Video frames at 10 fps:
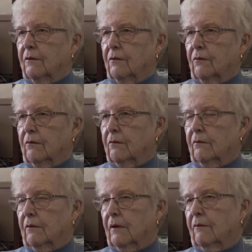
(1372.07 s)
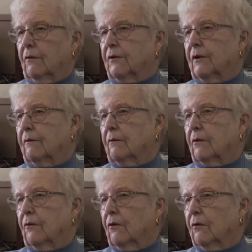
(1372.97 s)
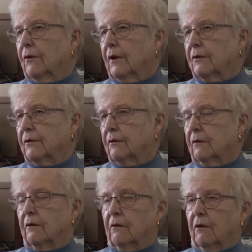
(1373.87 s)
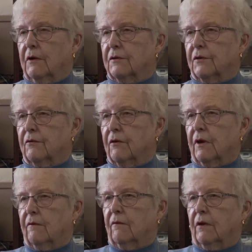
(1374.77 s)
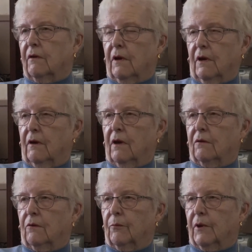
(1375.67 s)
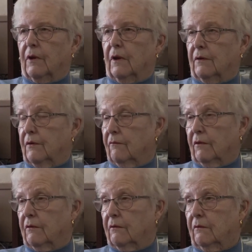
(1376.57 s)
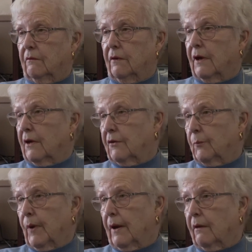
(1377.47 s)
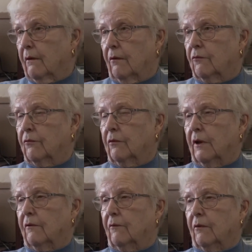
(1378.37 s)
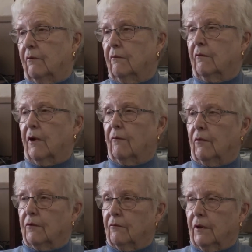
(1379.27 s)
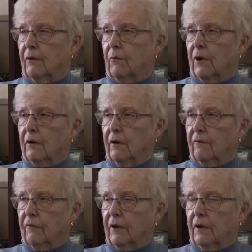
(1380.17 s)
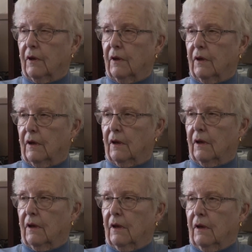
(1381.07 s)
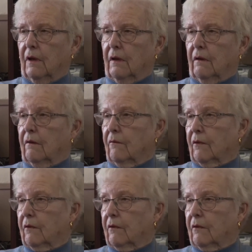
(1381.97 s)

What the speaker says: So there was a girl across the street. We really got to be like, she was Danish background, so that we traveled to Denmark and Finland, and we